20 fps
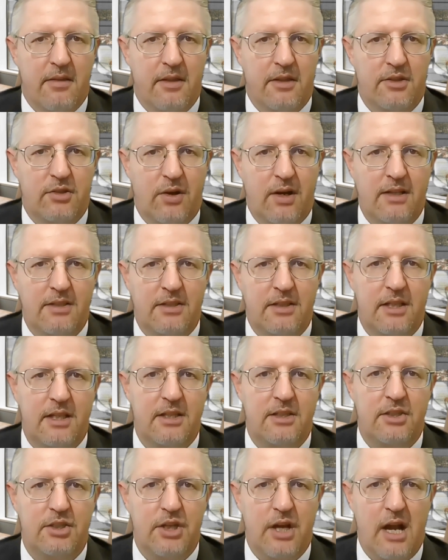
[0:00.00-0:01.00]
The
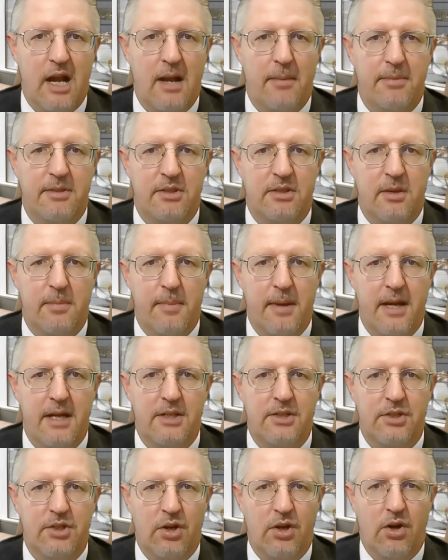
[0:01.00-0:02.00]
trustee's job is to make
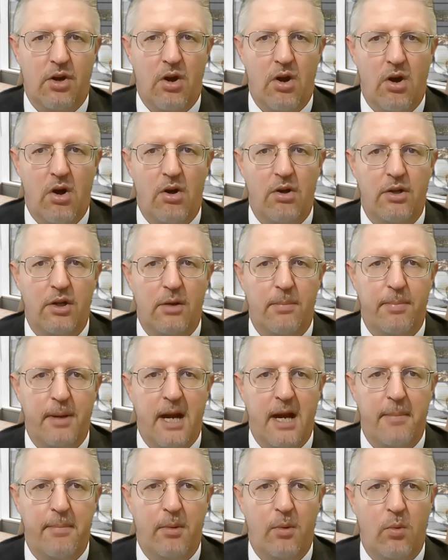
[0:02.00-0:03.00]
sure all your
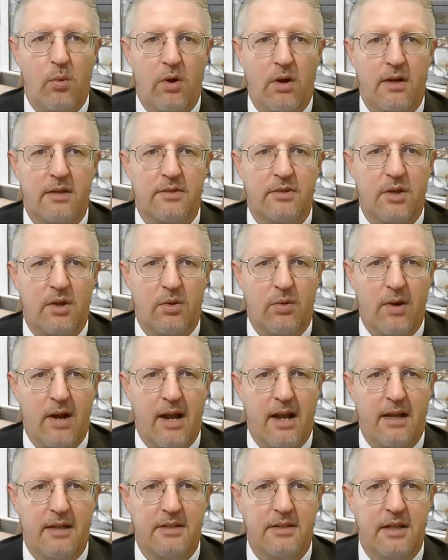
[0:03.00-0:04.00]
paperwork is
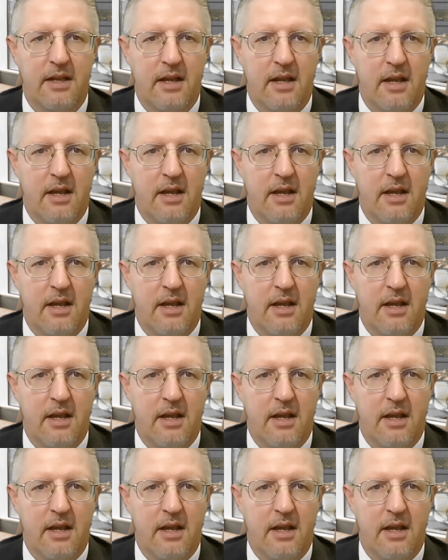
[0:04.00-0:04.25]
correct,